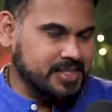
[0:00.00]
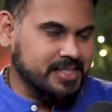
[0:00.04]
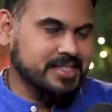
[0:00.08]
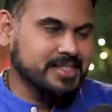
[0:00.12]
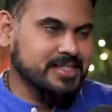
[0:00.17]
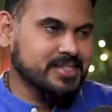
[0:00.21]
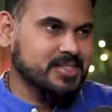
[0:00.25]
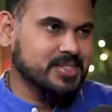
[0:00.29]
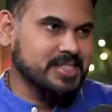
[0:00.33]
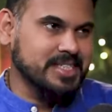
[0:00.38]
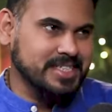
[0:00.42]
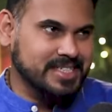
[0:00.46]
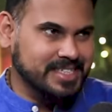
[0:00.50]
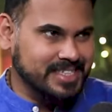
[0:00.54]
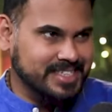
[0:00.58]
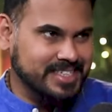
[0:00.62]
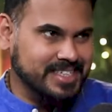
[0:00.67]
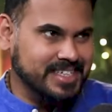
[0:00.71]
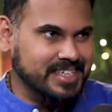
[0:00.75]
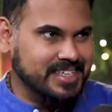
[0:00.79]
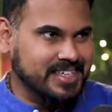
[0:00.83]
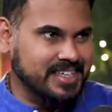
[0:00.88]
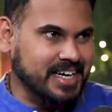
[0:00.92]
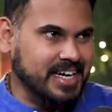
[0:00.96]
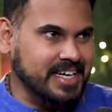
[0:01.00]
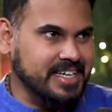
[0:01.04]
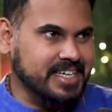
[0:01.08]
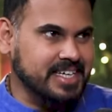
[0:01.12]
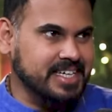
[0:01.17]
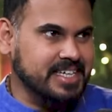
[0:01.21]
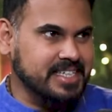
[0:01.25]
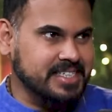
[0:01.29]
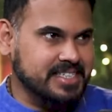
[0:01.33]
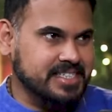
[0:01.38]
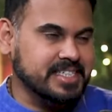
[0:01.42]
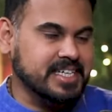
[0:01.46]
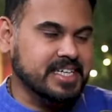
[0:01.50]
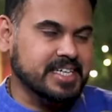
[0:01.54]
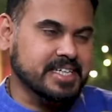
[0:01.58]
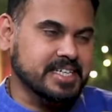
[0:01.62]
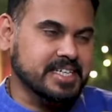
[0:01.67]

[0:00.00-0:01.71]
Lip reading: So this is a right understanding.